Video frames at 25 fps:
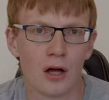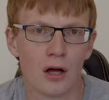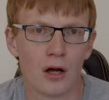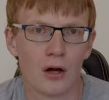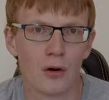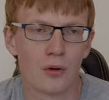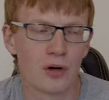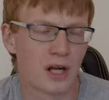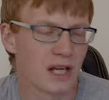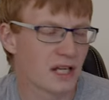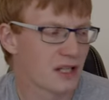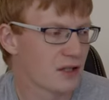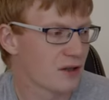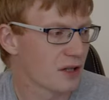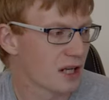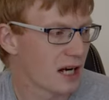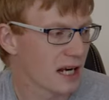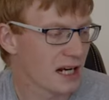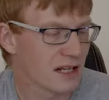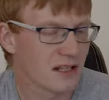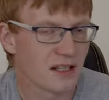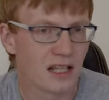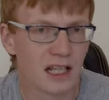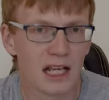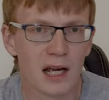Okay, so the
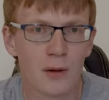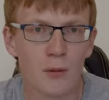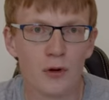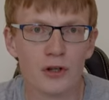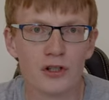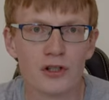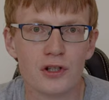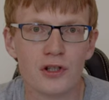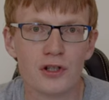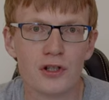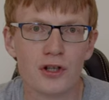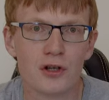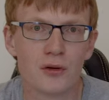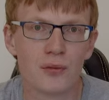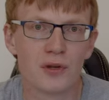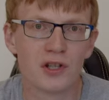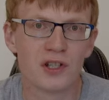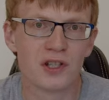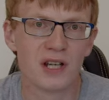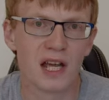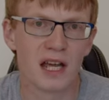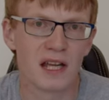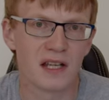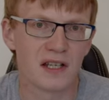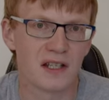next thing I wanted to do was
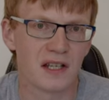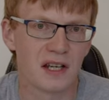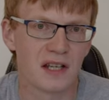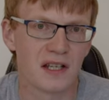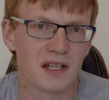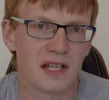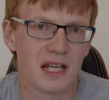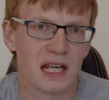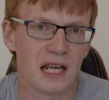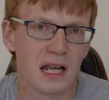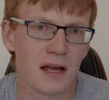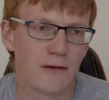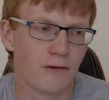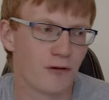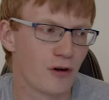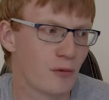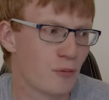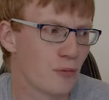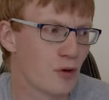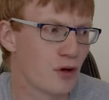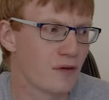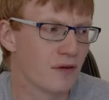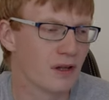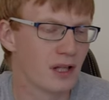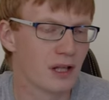test and see if
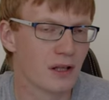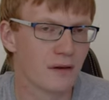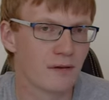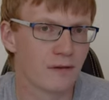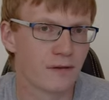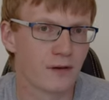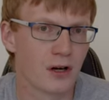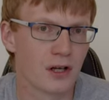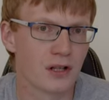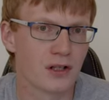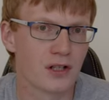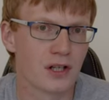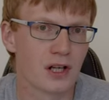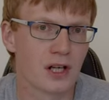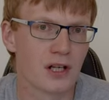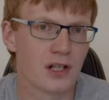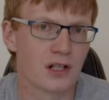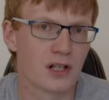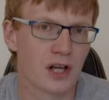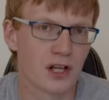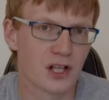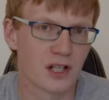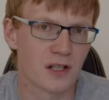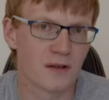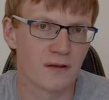removing the front
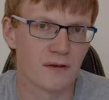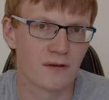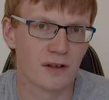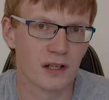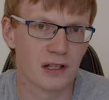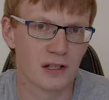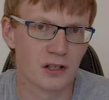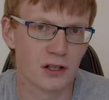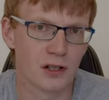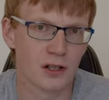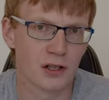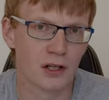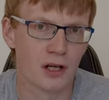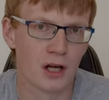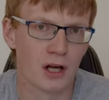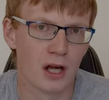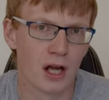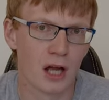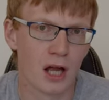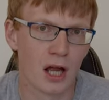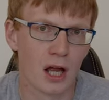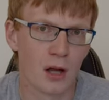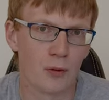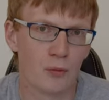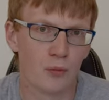dust filter
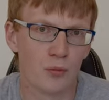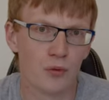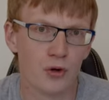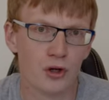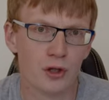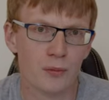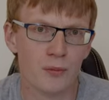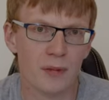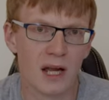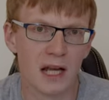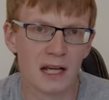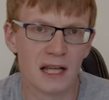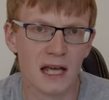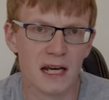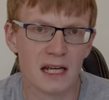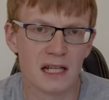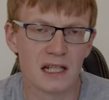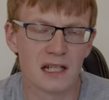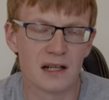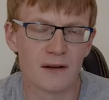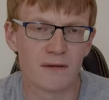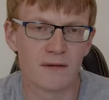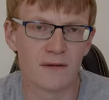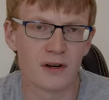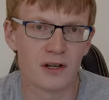would make any
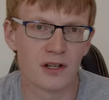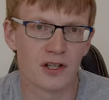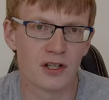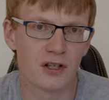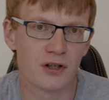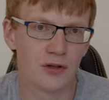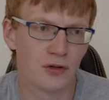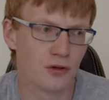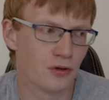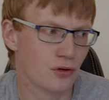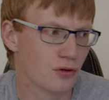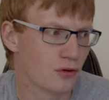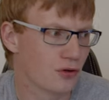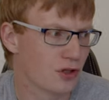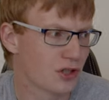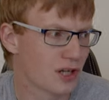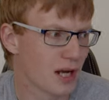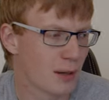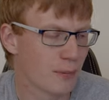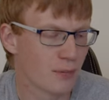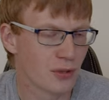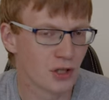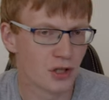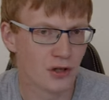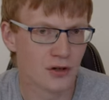difference to the
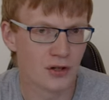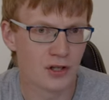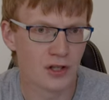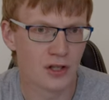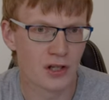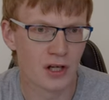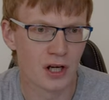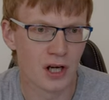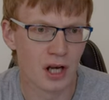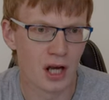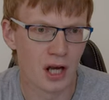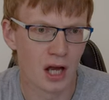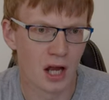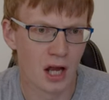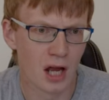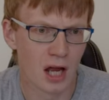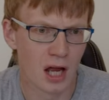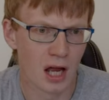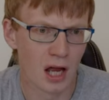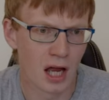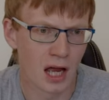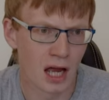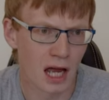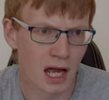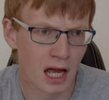temperatures.
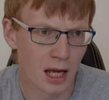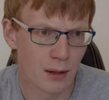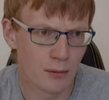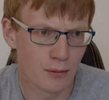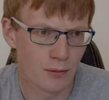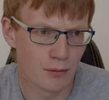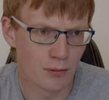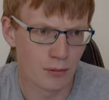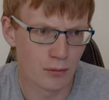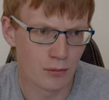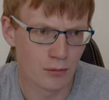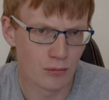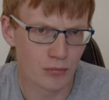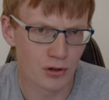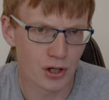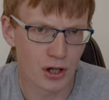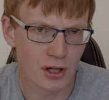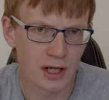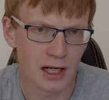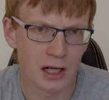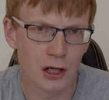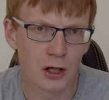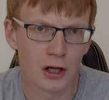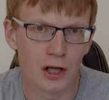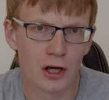Um,
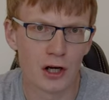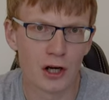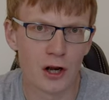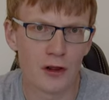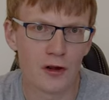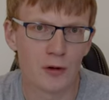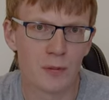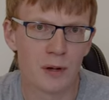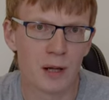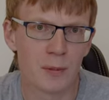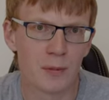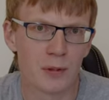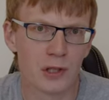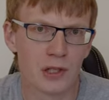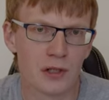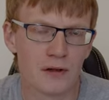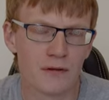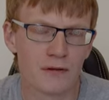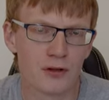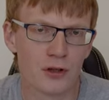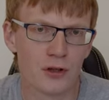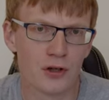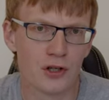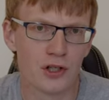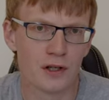certainly looking at other people's
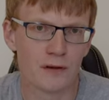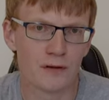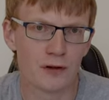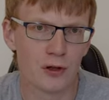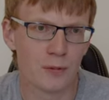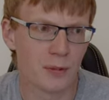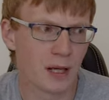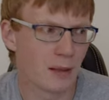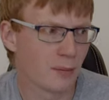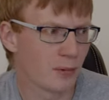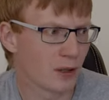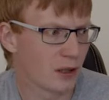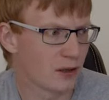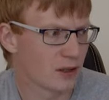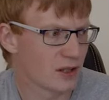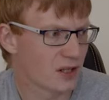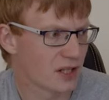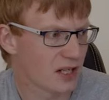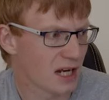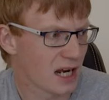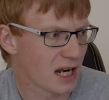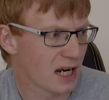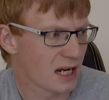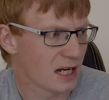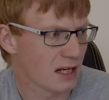reviews, a few people are
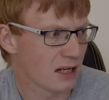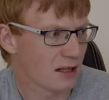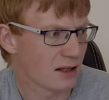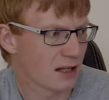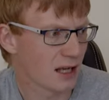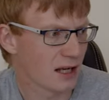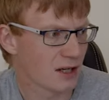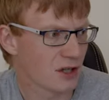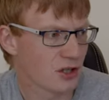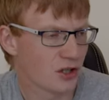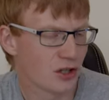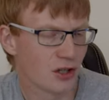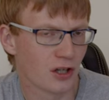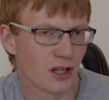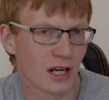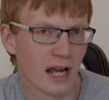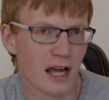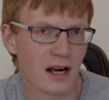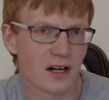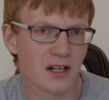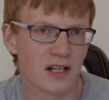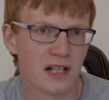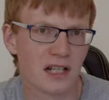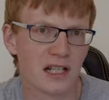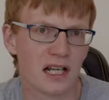saying that you could
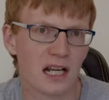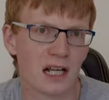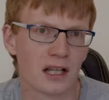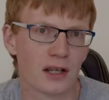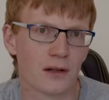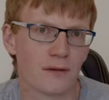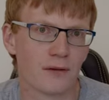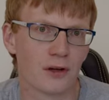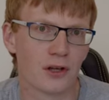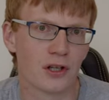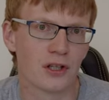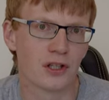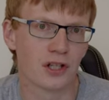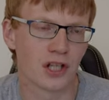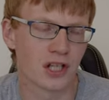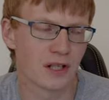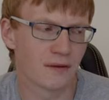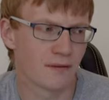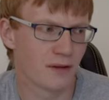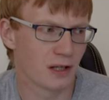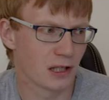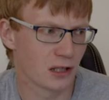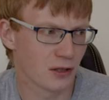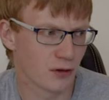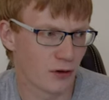actually take the front dust
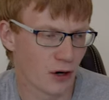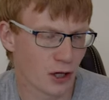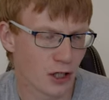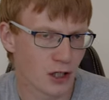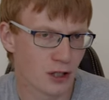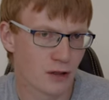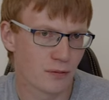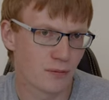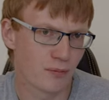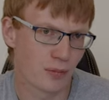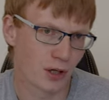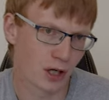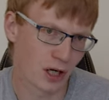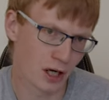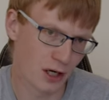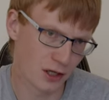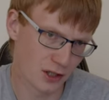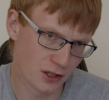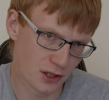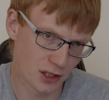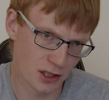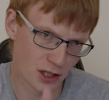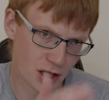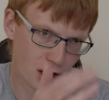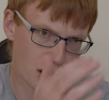filter out
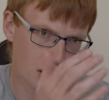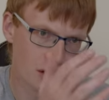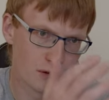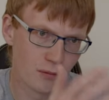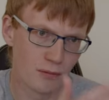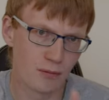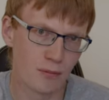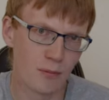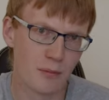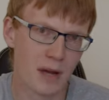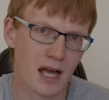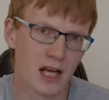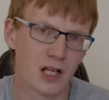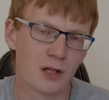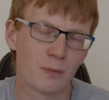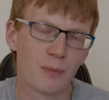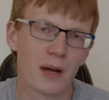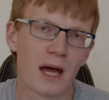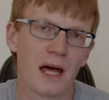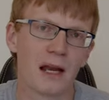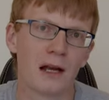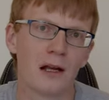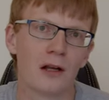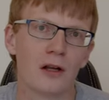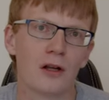because the mesh
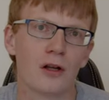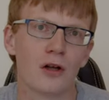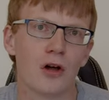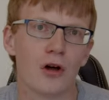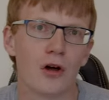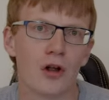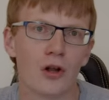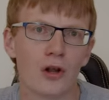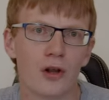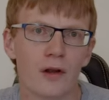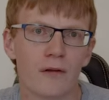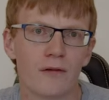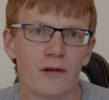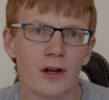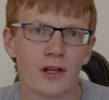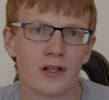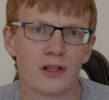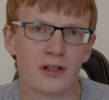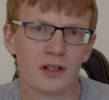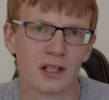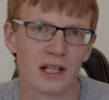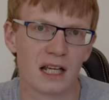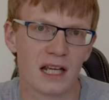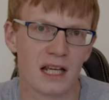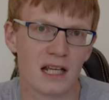panel on the front of
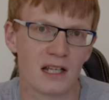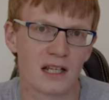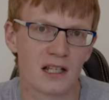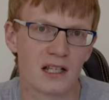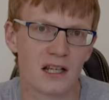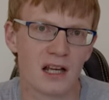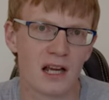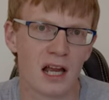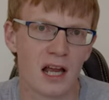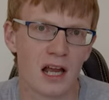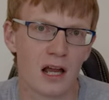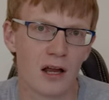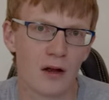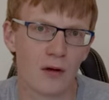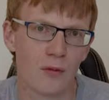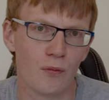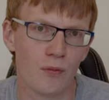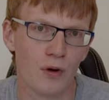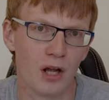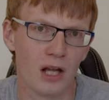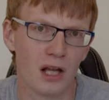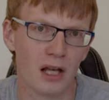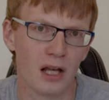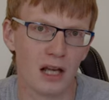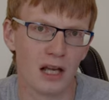the case
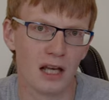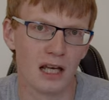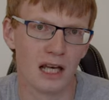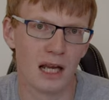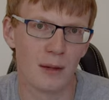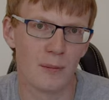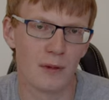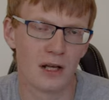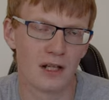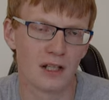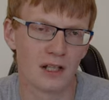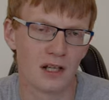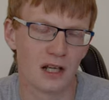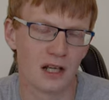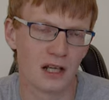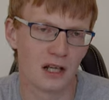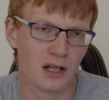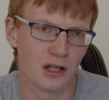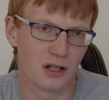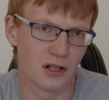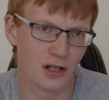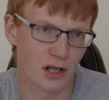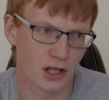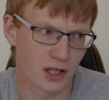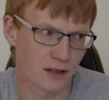will limit
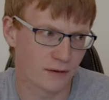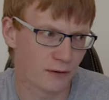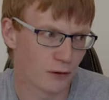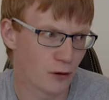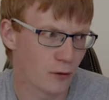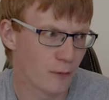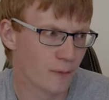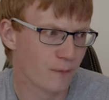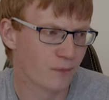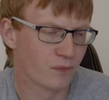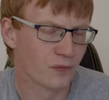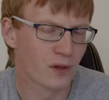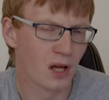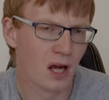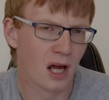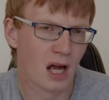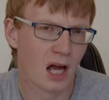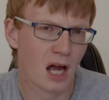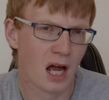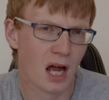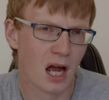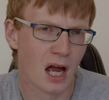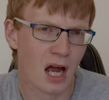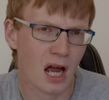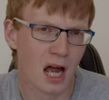dust flow.
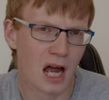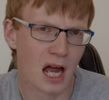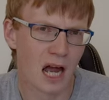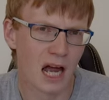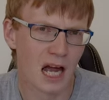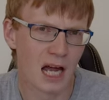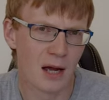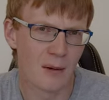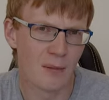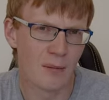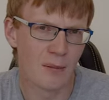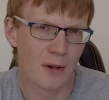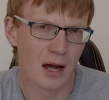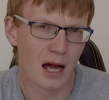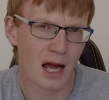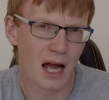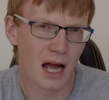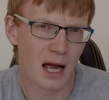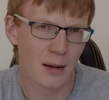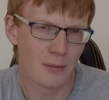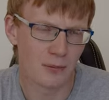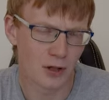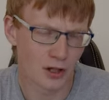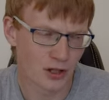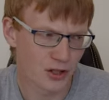Um,
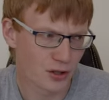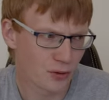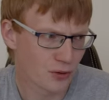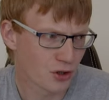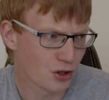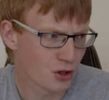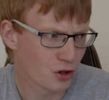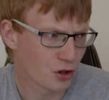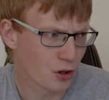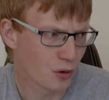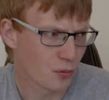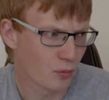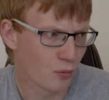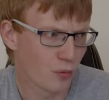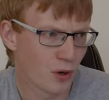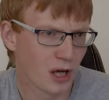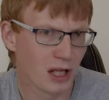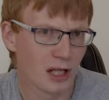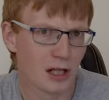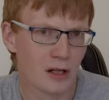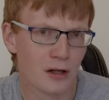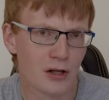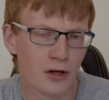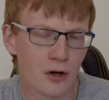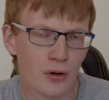I'm not so sure it
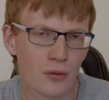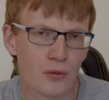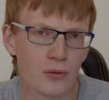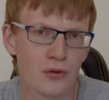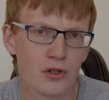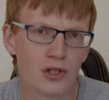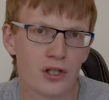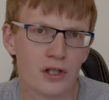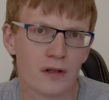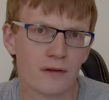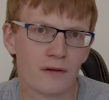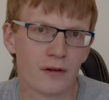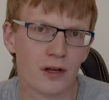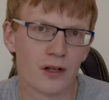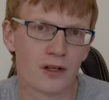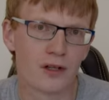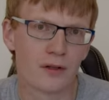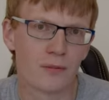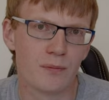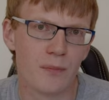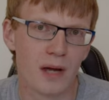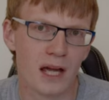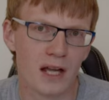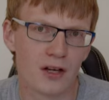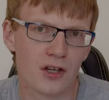will. The holes in the front
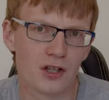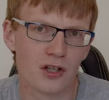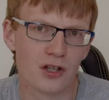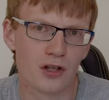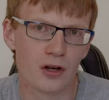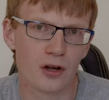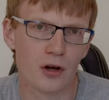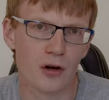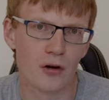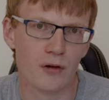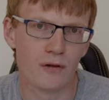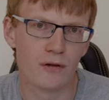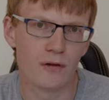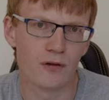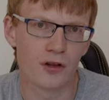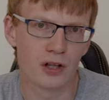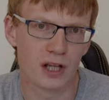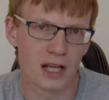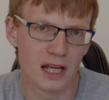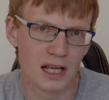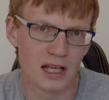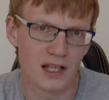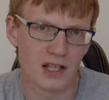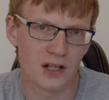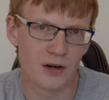mesh of the
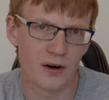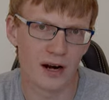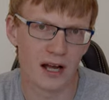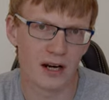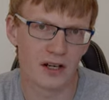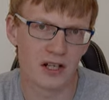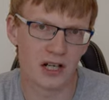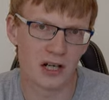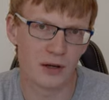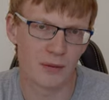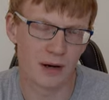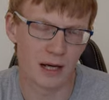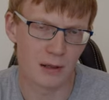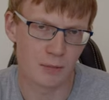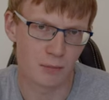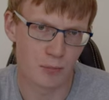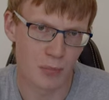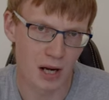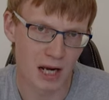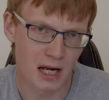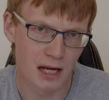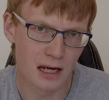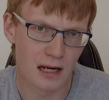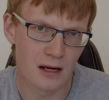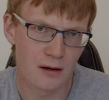case are actually quite
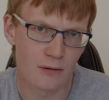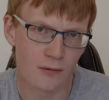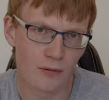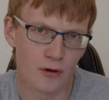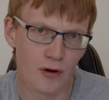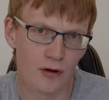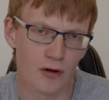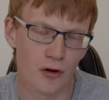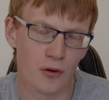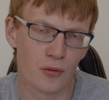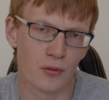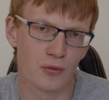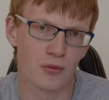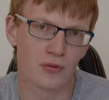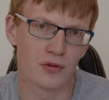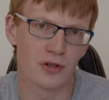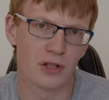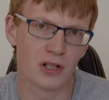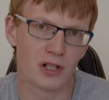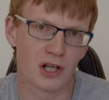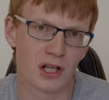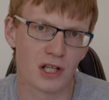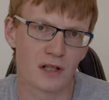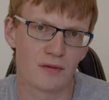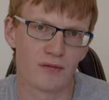big, where the holes in the
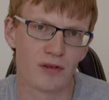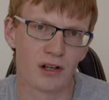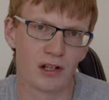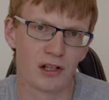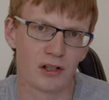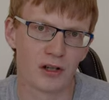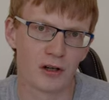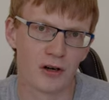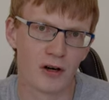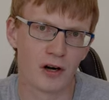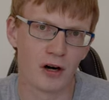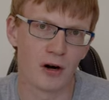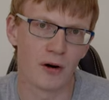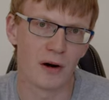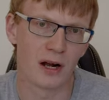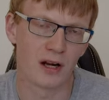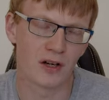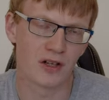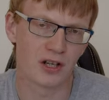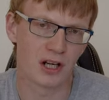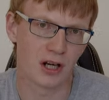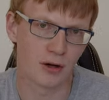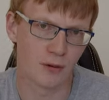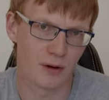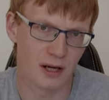dust filter are
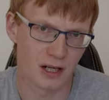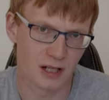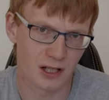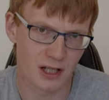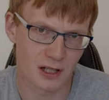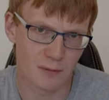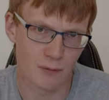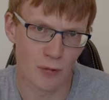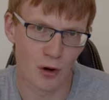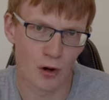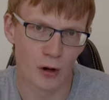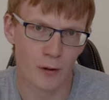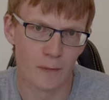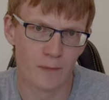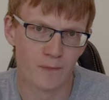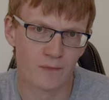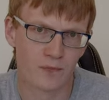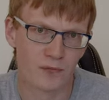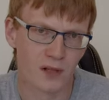actually quite small.